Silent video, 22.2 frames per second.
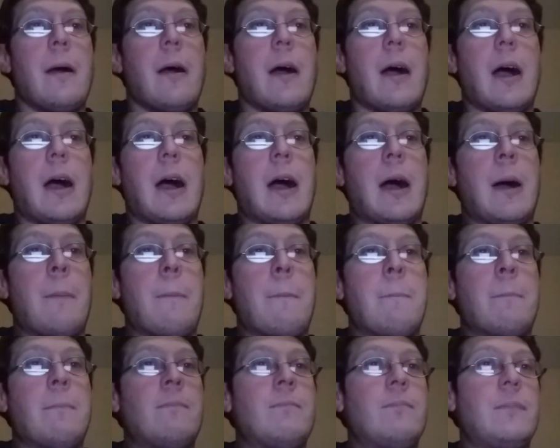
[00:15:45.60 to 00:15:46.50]

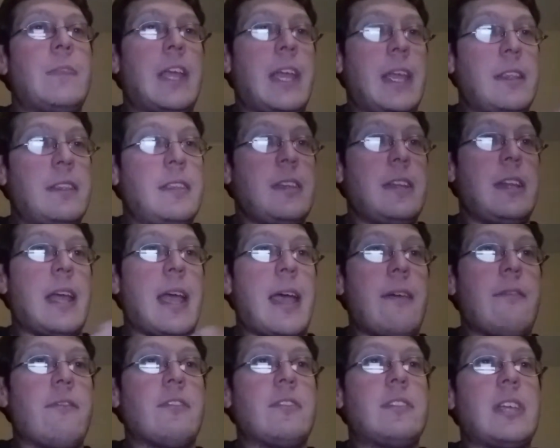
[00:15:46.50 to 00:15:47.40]
They did
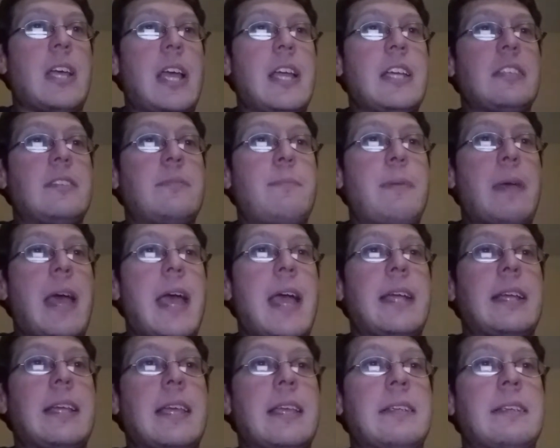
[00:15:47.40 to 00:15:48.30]
advertise
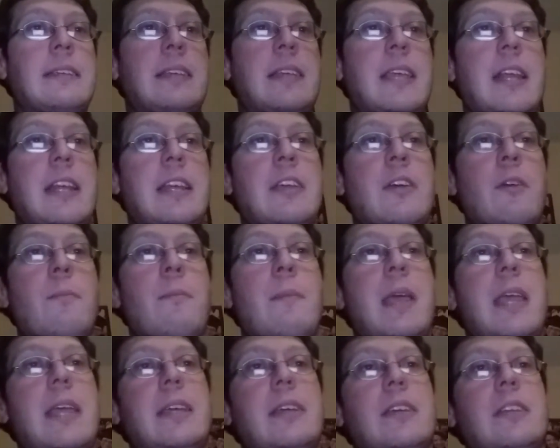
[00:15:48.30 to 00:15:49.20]
Pac and Kenny
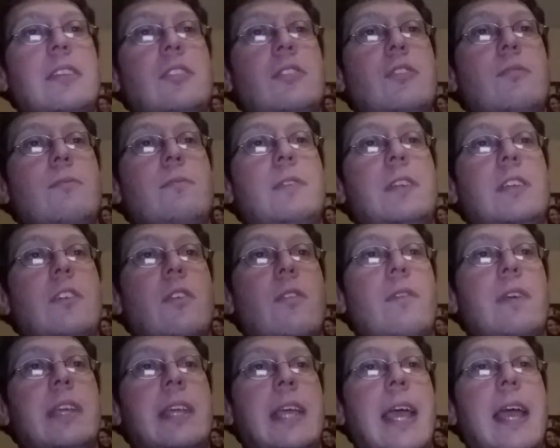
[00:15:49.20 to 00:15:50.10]
Omega to be
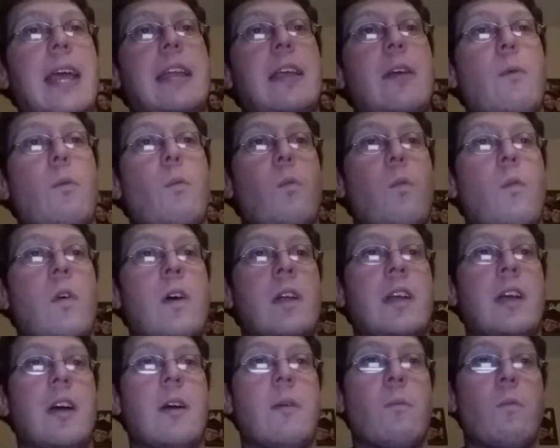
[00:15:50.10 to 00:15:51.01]
going at it
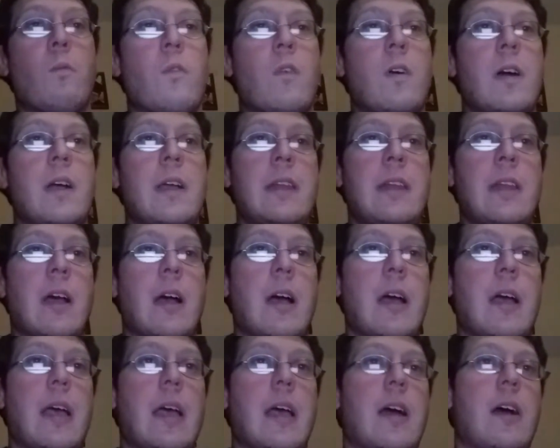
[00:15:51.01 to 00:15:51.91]
one-on-one
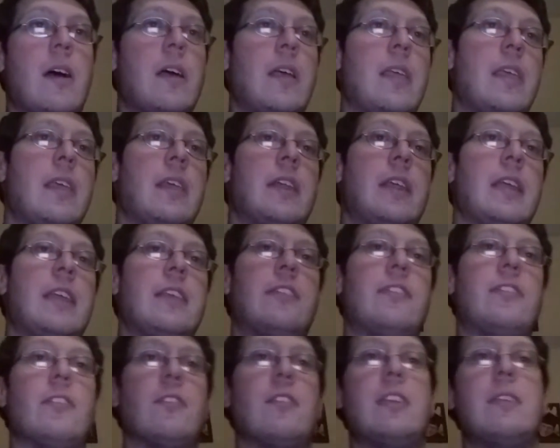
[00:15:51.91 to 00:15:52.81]
in a
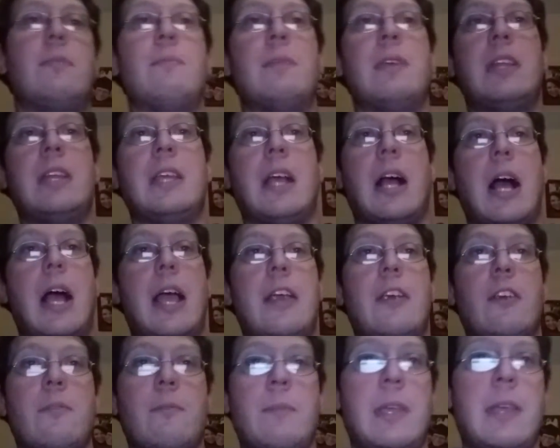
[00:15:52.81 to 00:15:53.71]
30-minute
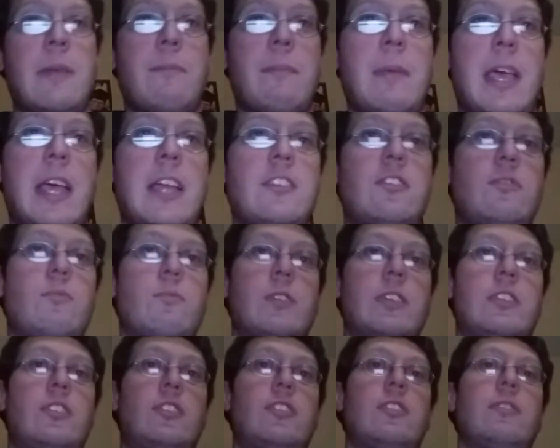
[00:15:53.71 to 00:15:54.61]
Iron Man match,
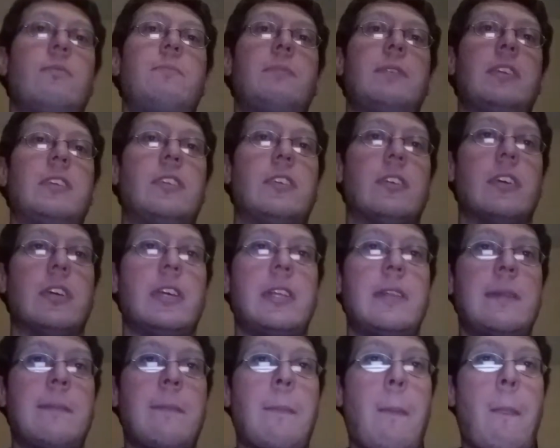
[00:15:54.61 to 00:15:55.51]
which should be
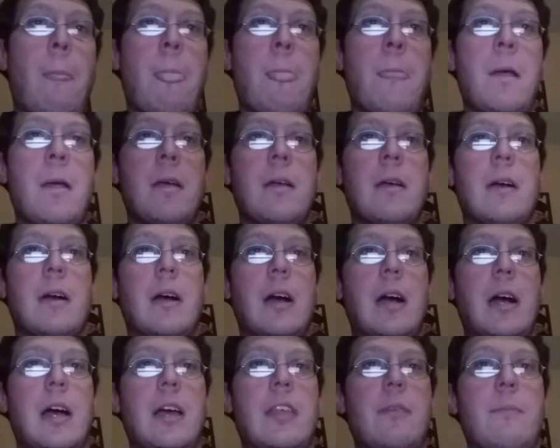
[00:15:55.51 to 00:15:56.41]
good.
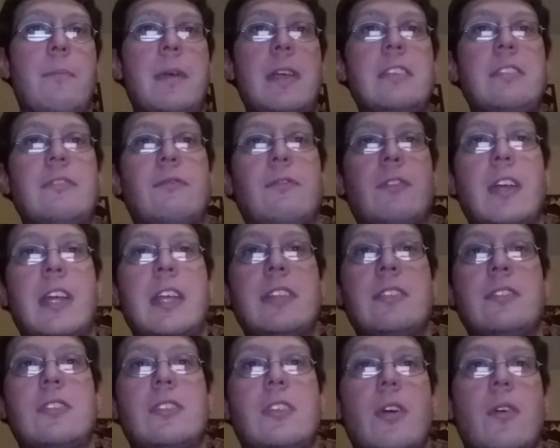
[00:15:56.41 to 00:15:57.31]
The Best
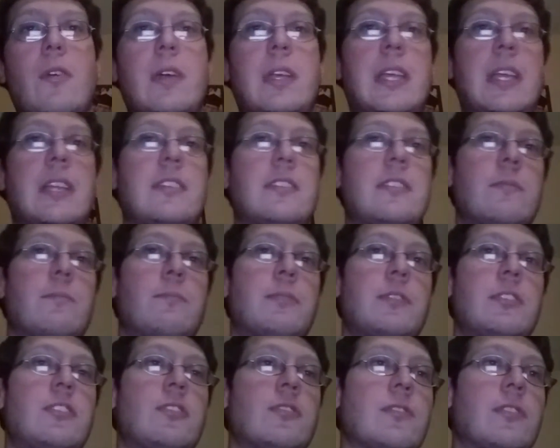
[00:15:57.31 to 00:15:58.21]
Friends go against the
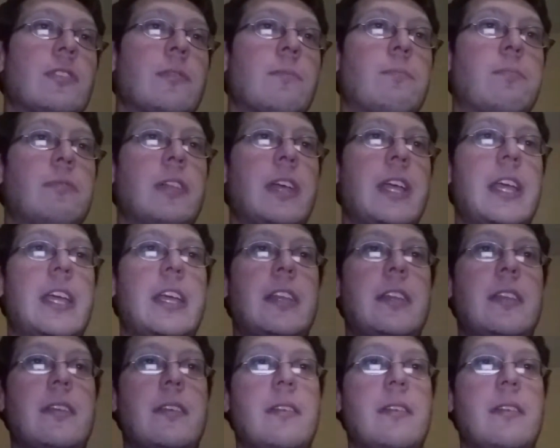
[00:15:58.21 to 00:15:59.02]
Butcher and the Blade.